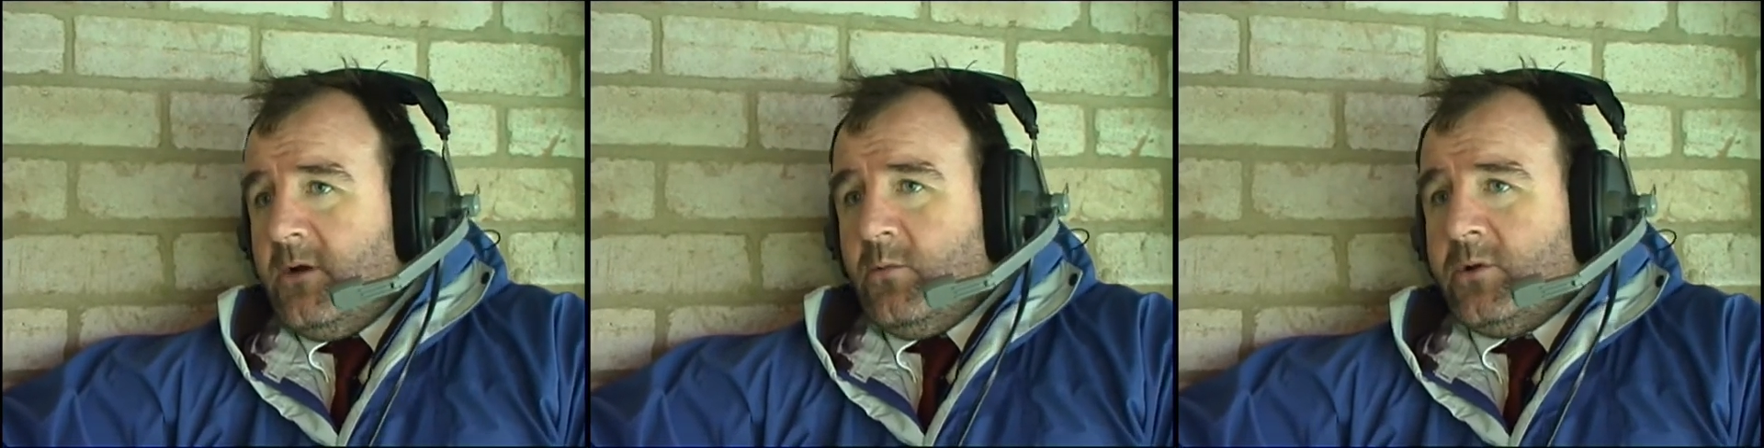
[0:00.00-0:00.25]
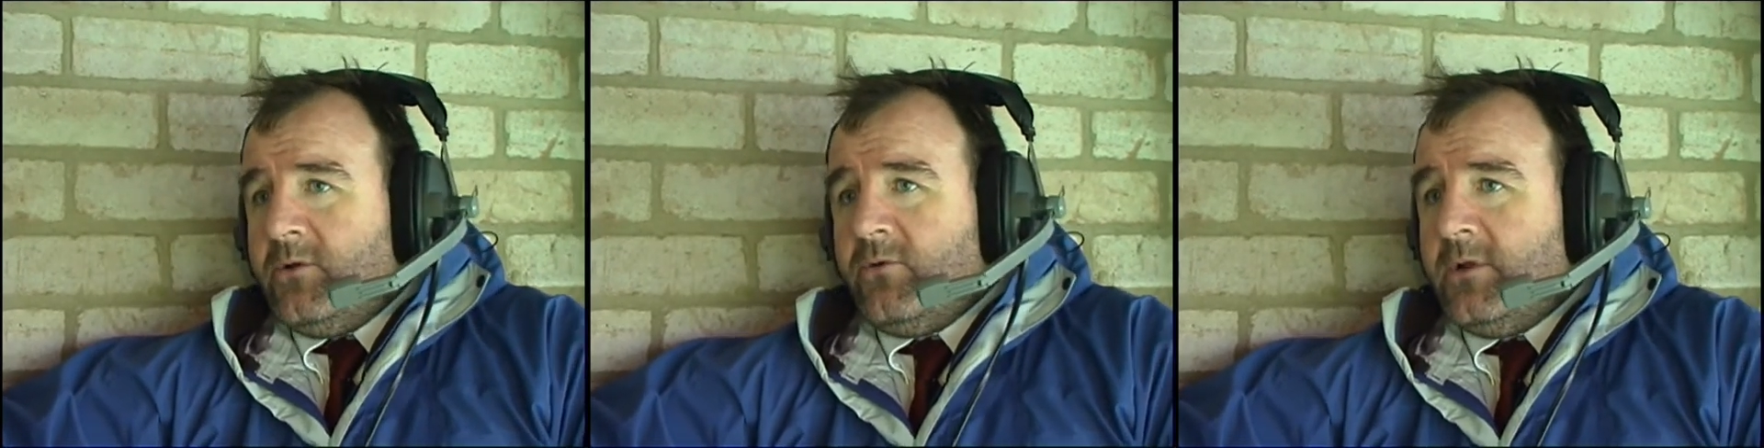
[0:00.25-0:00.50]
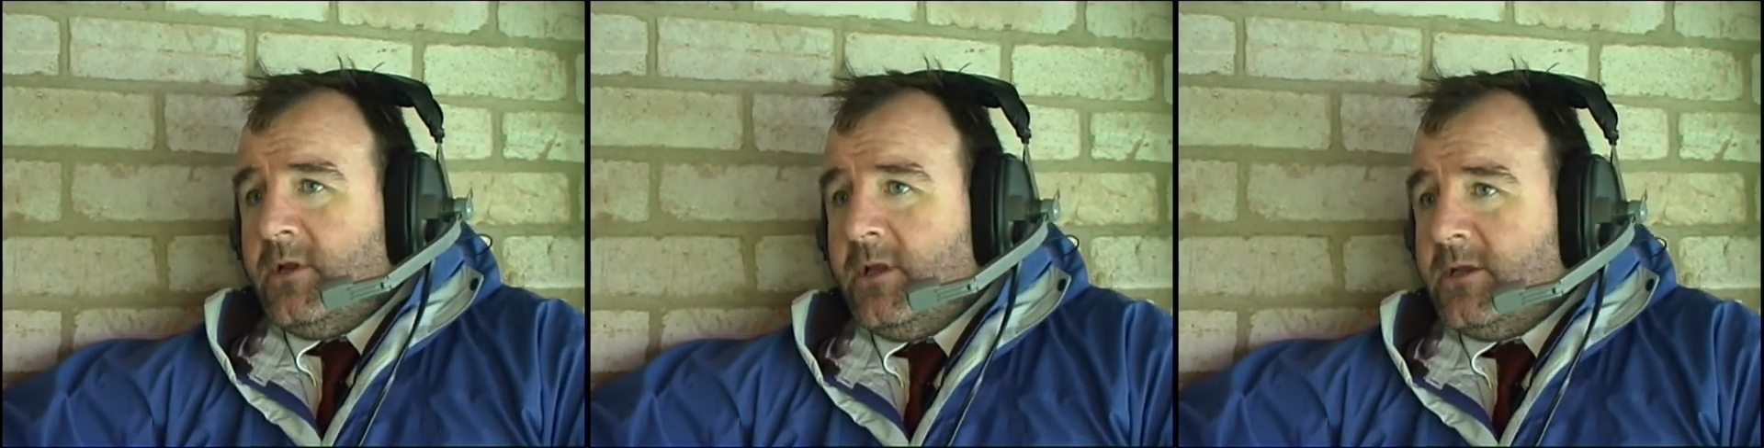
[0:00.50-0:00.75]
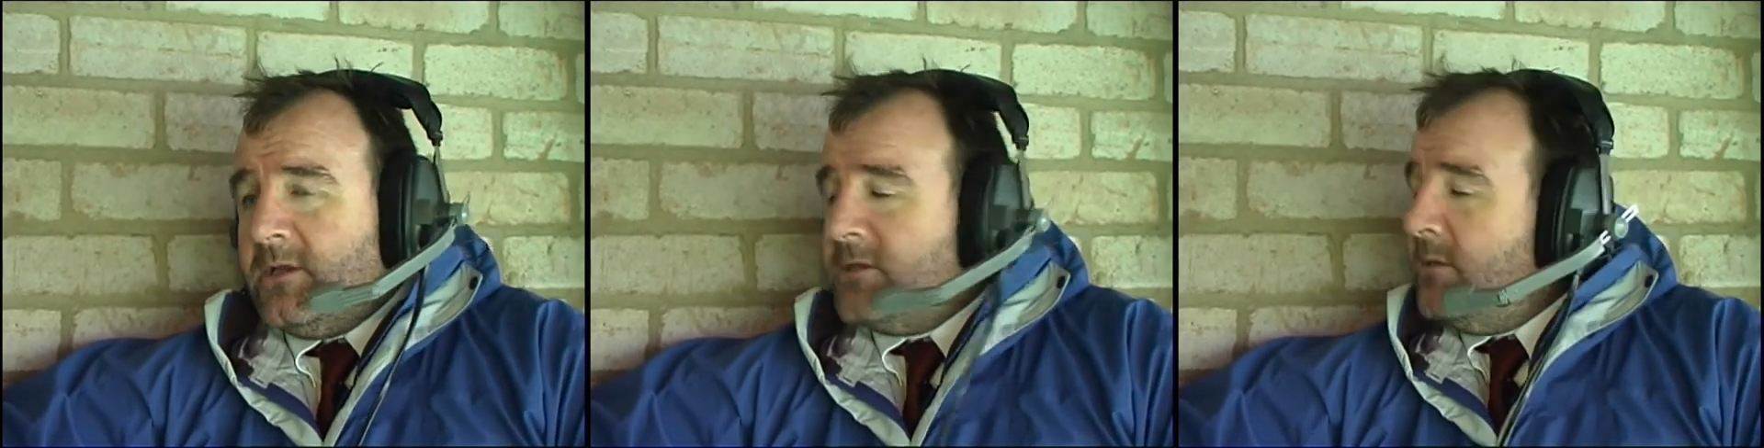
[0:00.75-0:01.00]
I, wouldn't really
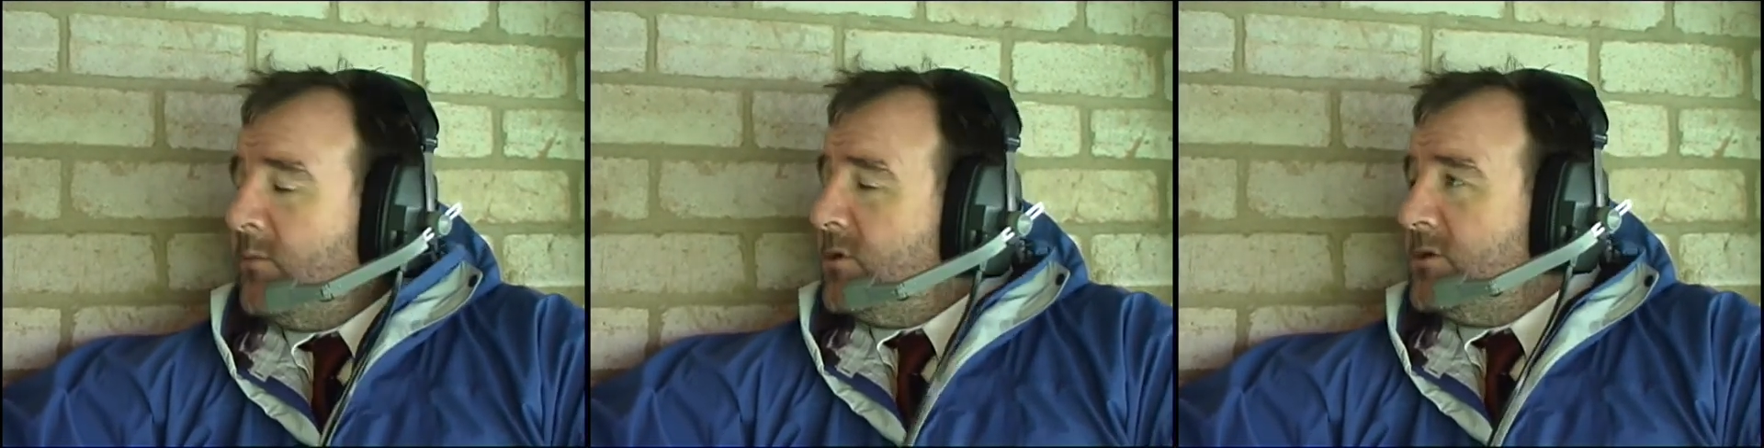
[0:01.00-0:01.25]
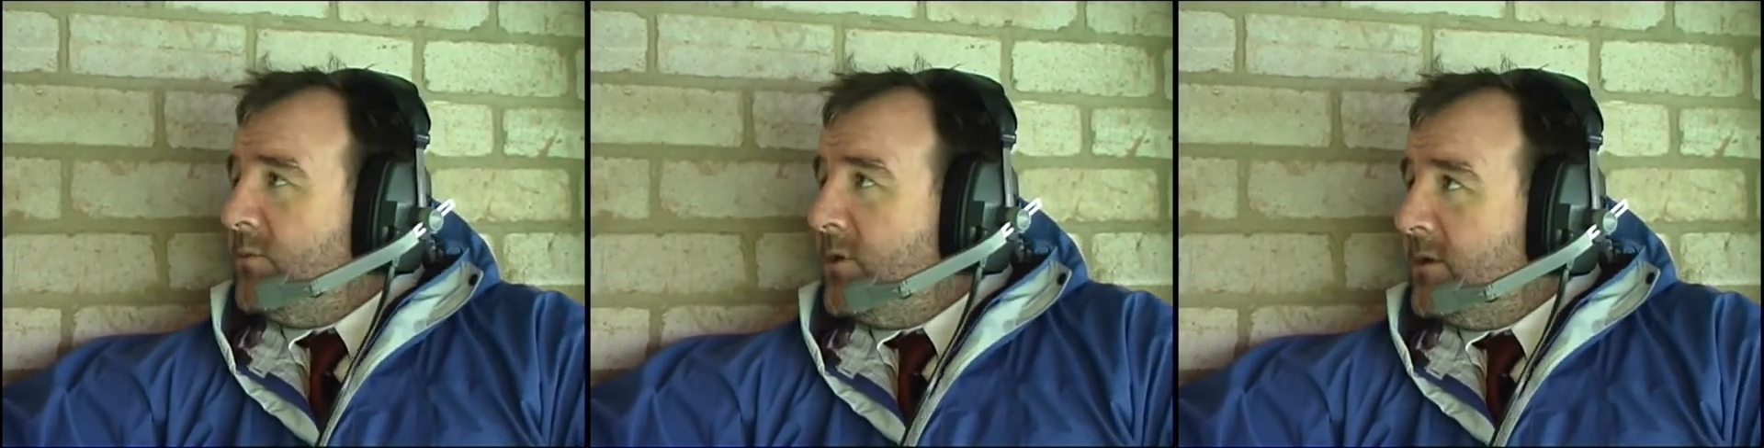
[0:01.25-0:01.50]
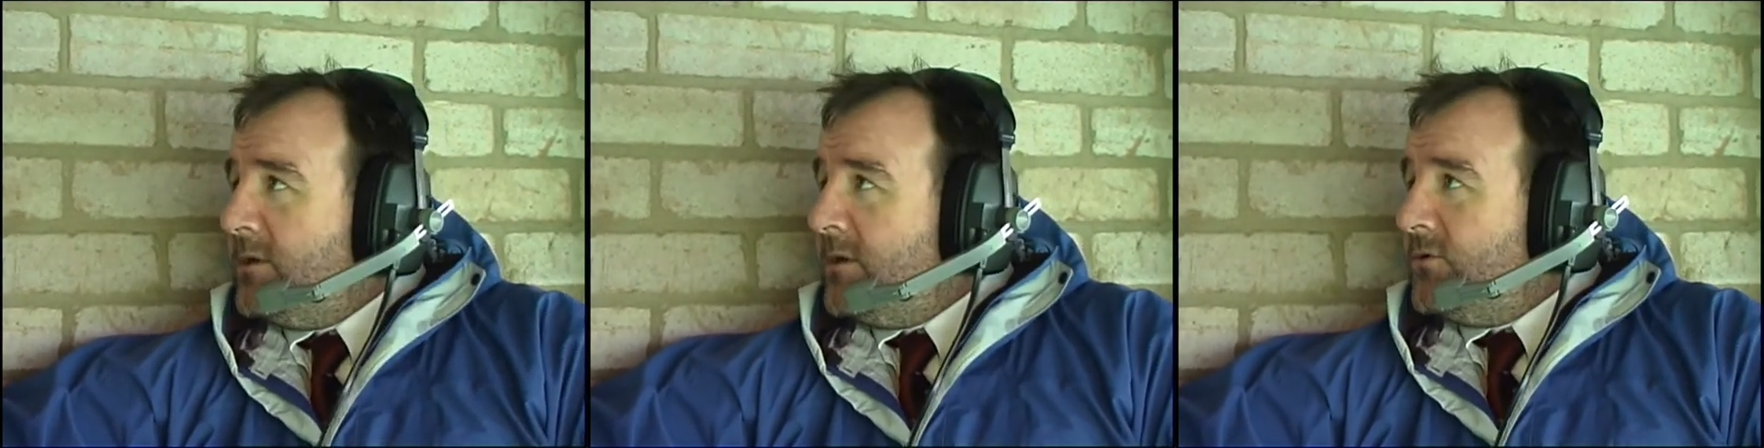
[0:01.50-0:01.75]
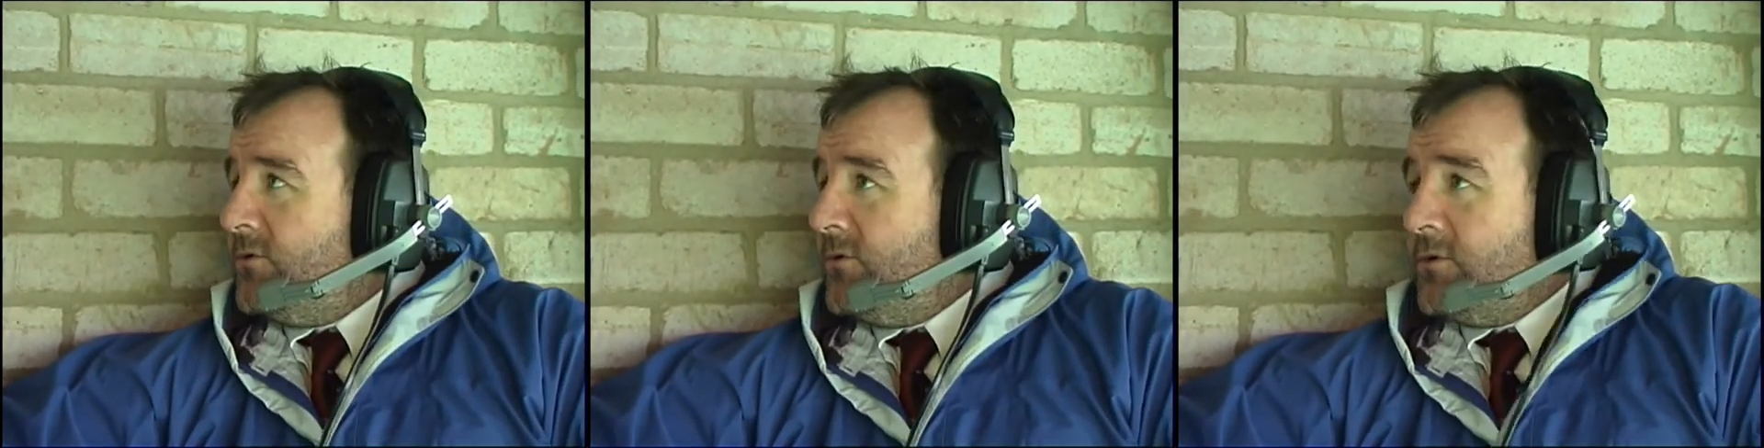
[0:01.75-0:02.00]
like to say much about it to
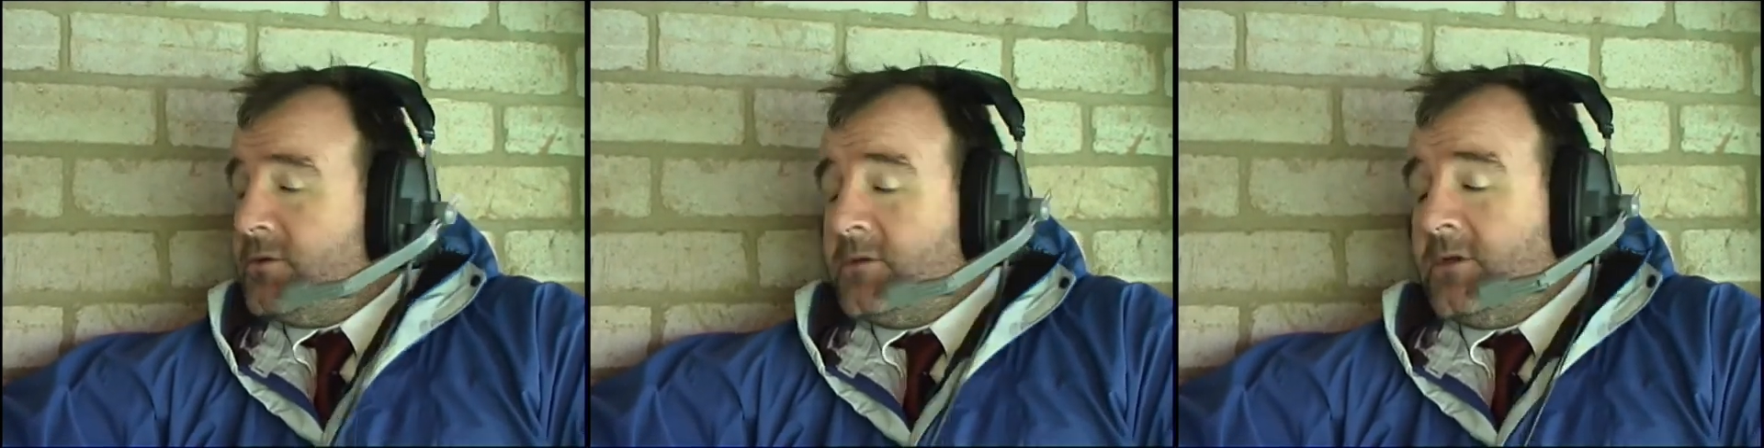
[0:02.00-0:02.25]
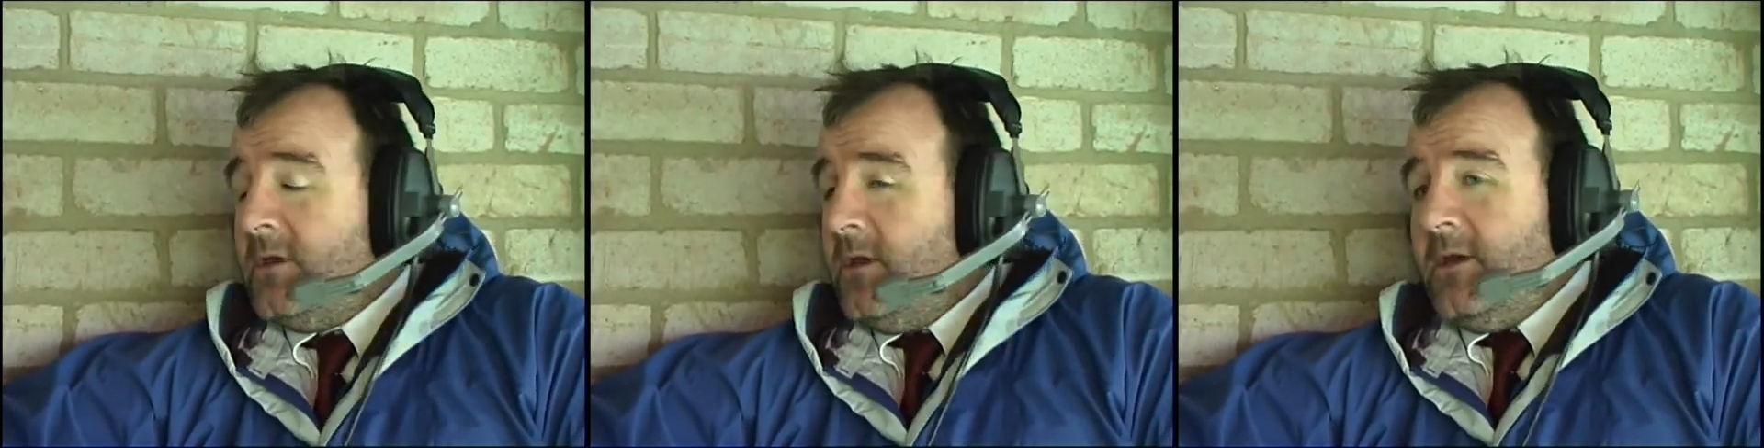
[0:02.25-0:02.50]
the truth because